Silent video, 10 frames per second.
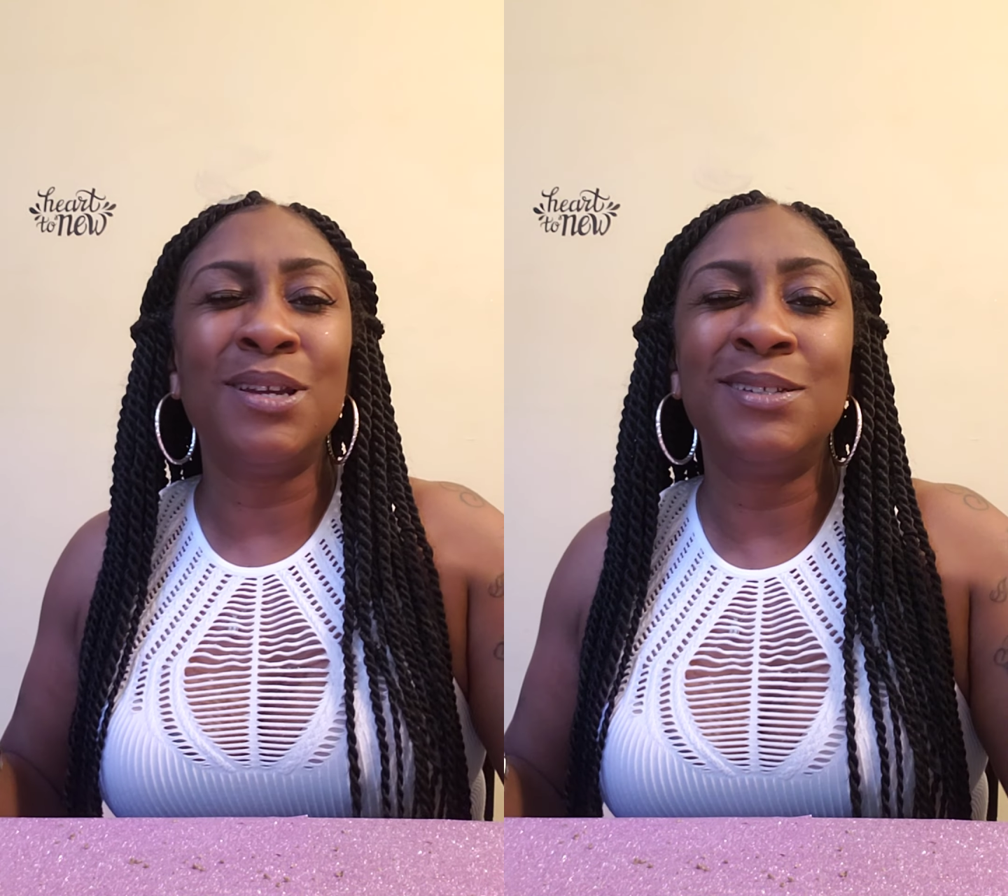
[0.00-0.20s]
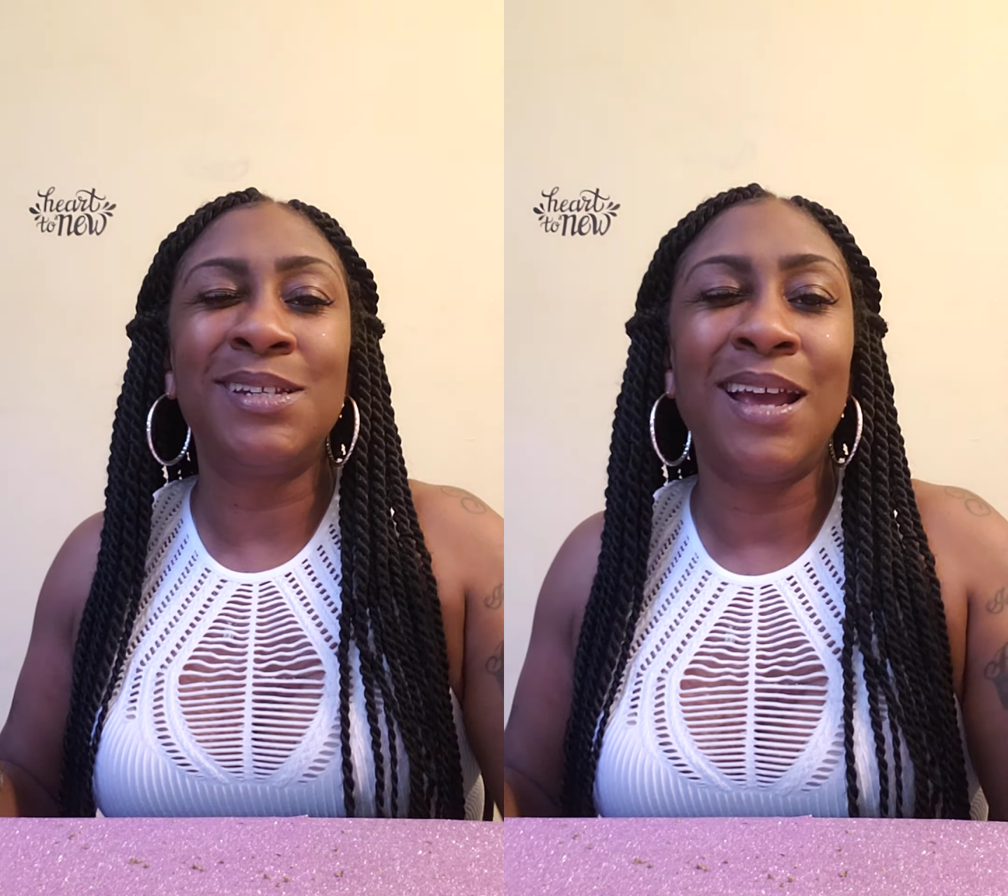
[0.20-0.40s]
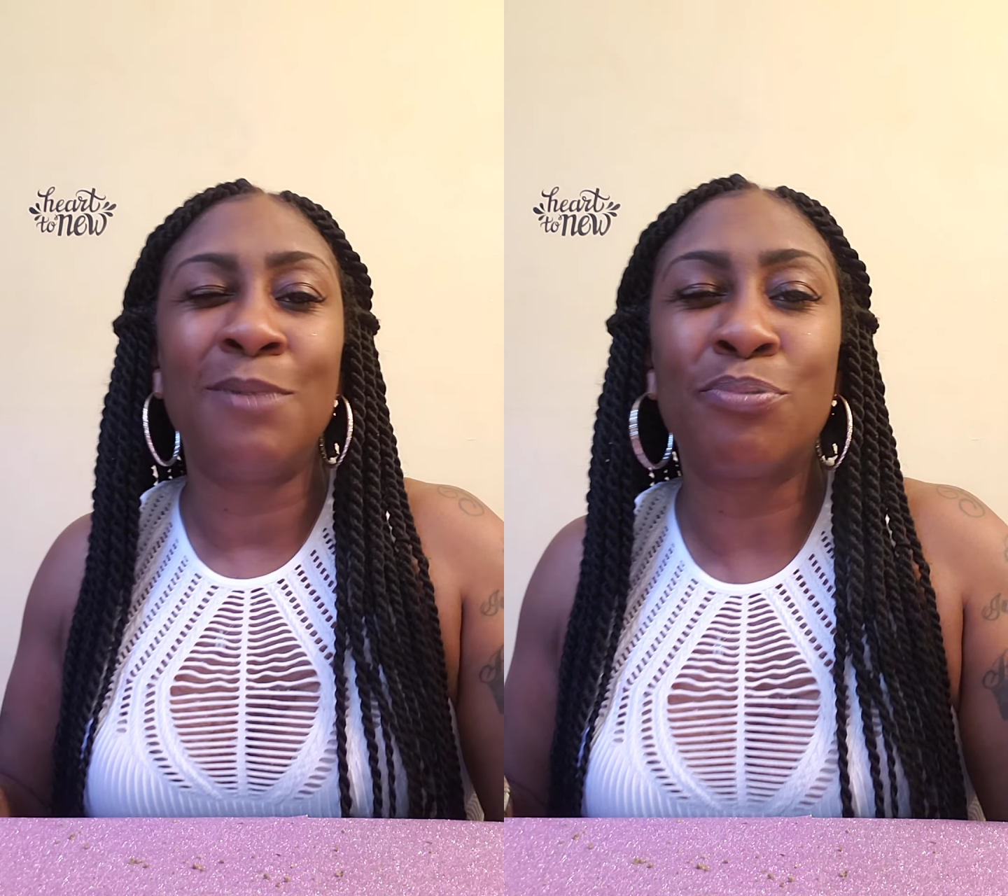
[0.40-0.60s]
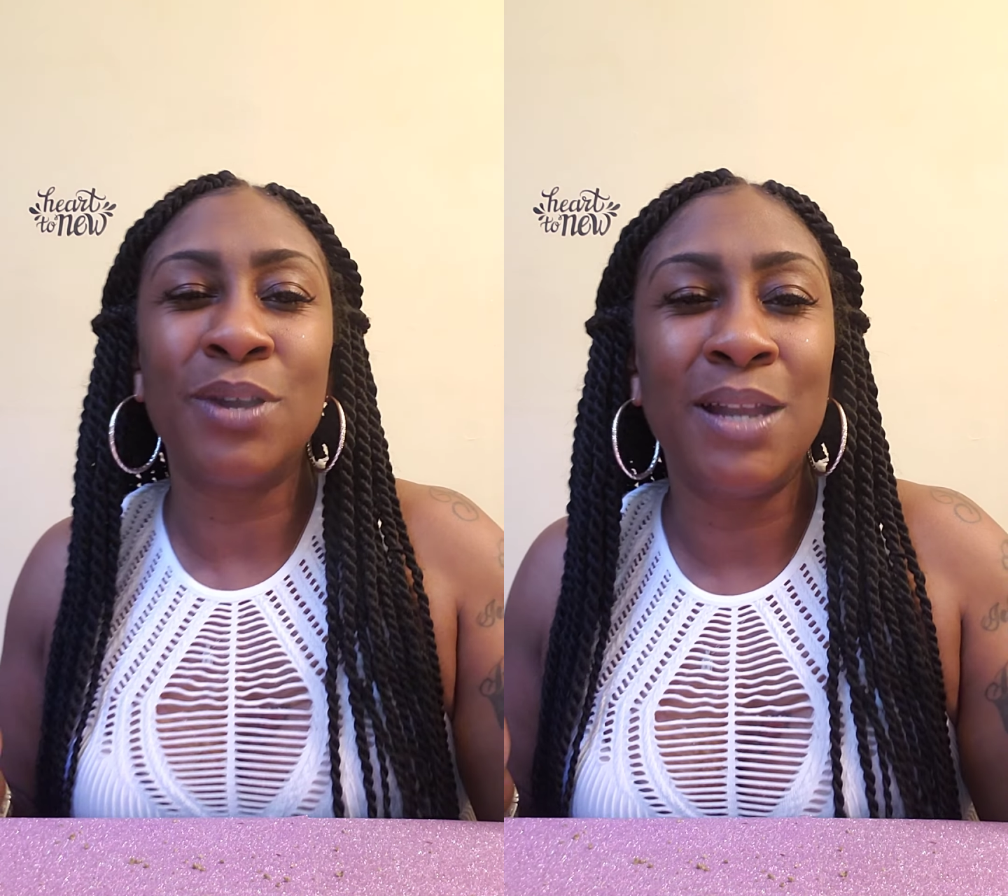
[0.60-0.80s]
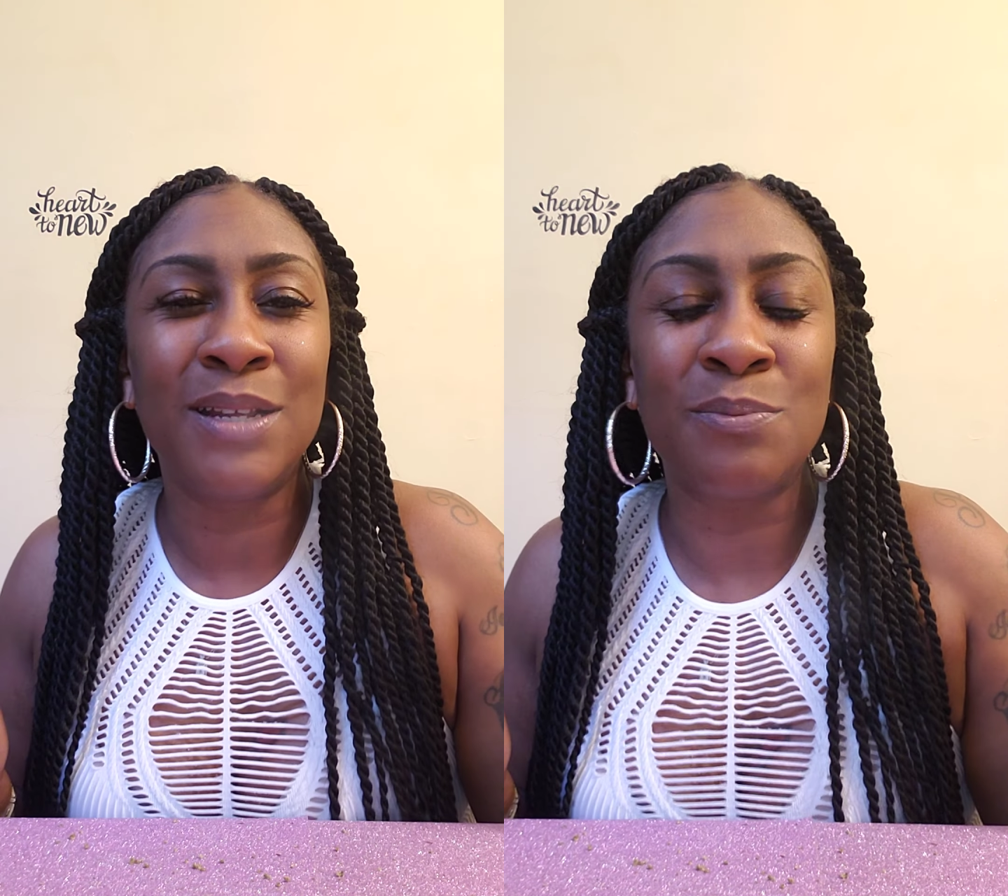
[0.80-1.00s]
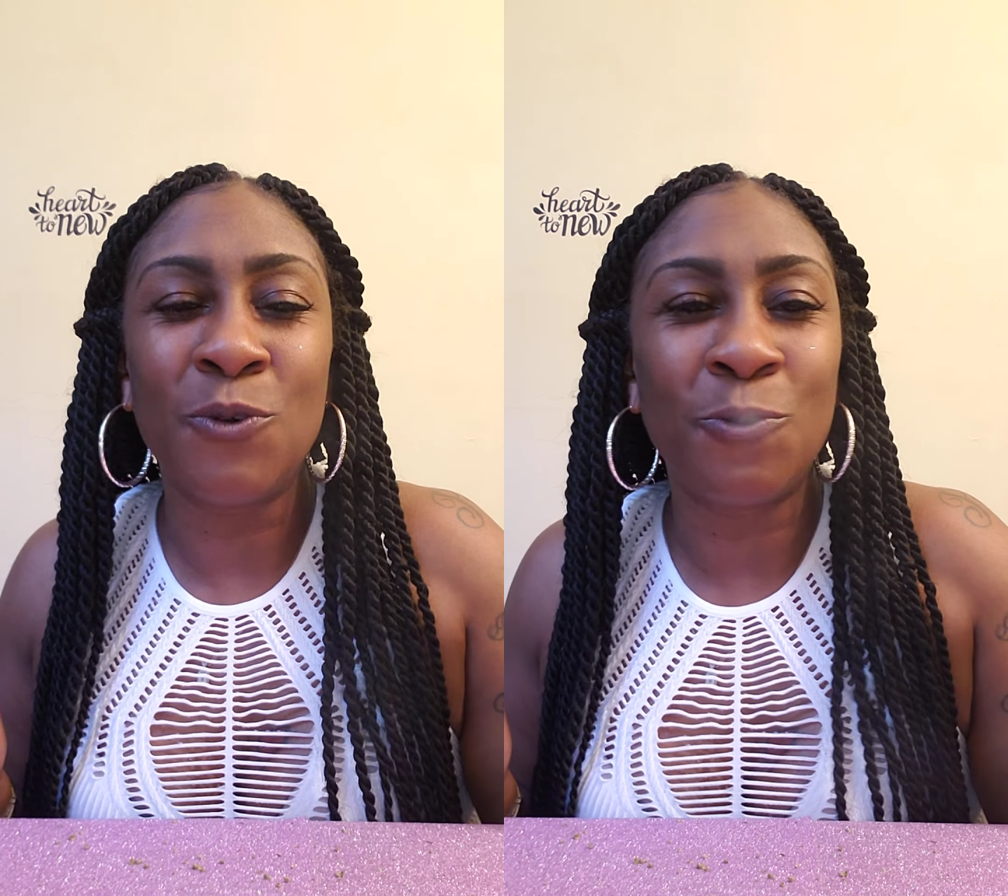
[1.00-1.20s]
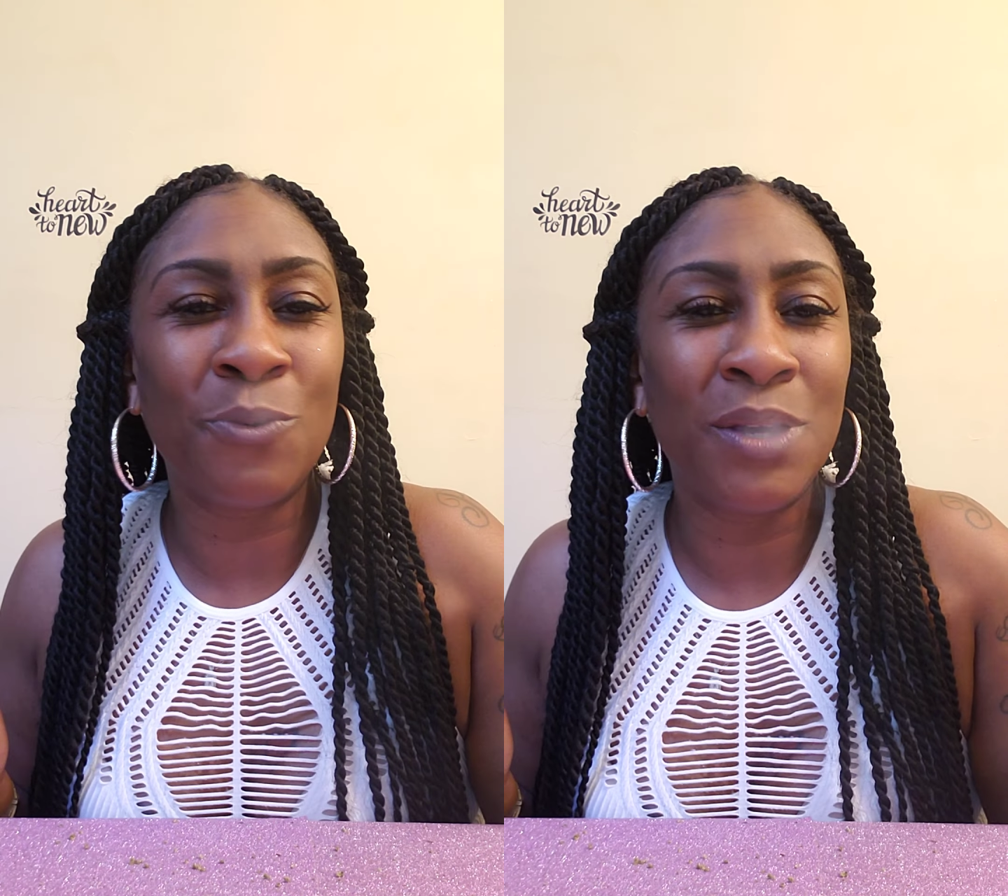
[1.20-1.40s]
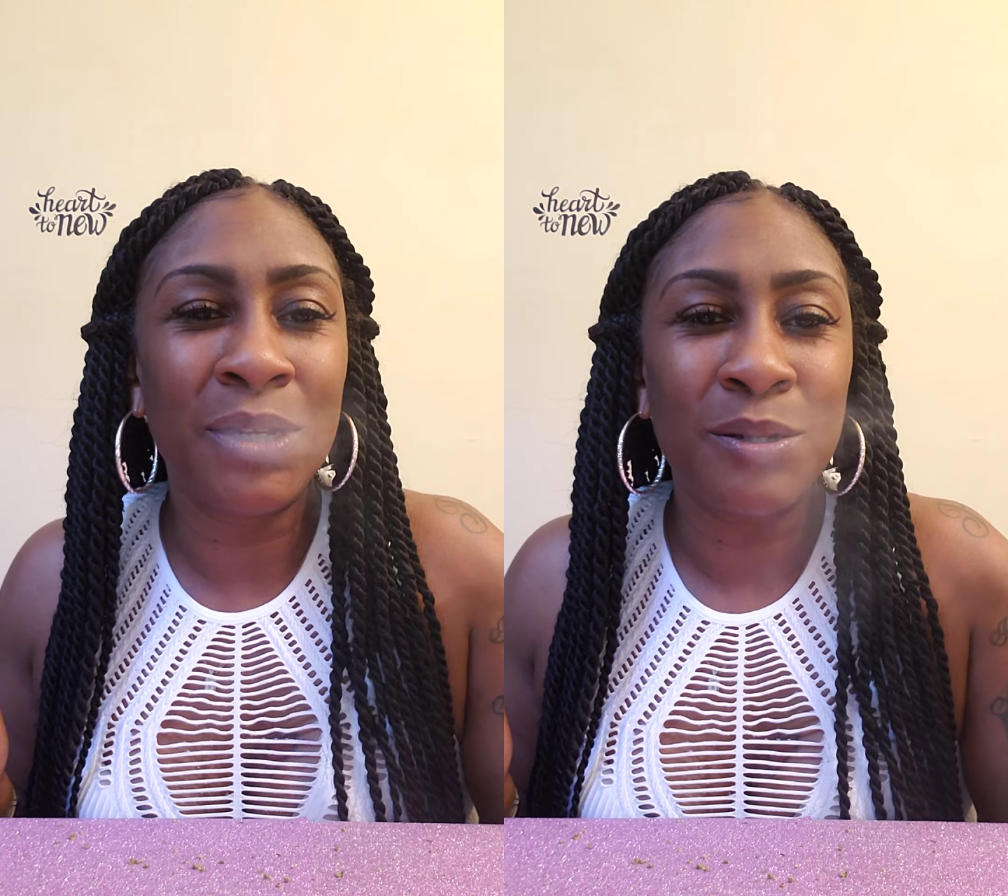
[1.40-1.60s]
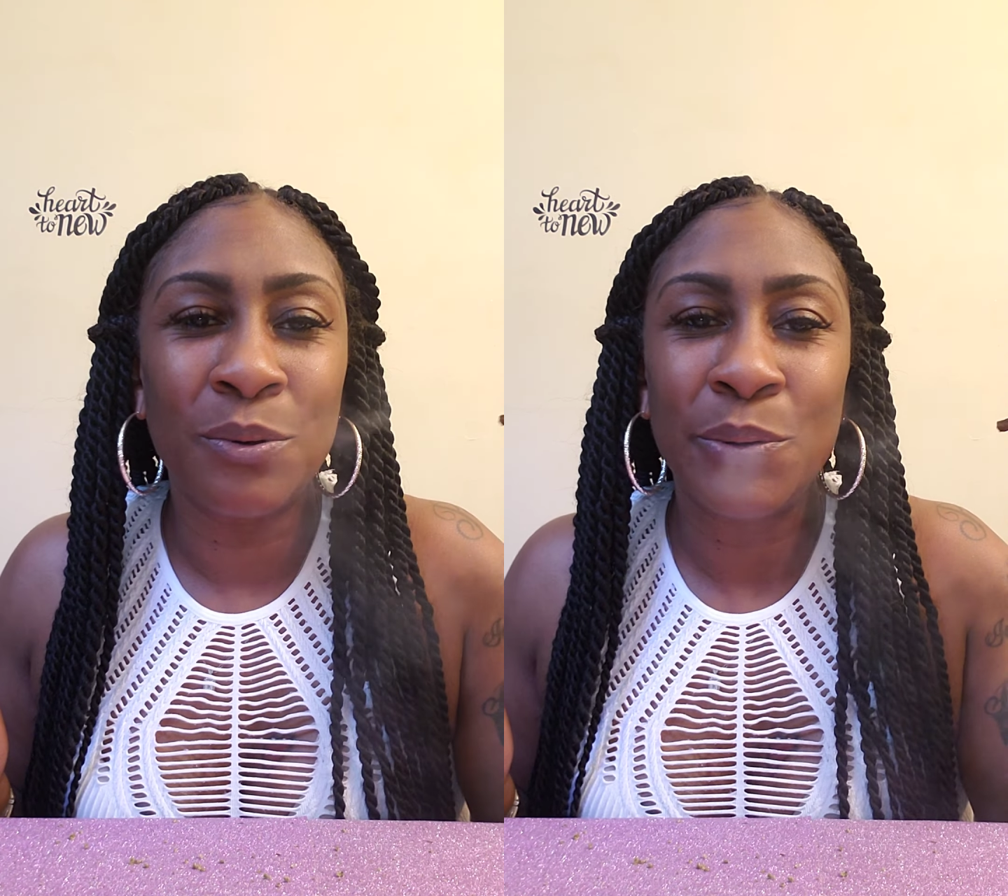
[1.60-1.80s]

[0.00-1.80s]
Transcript: you see how pretty that smoke was.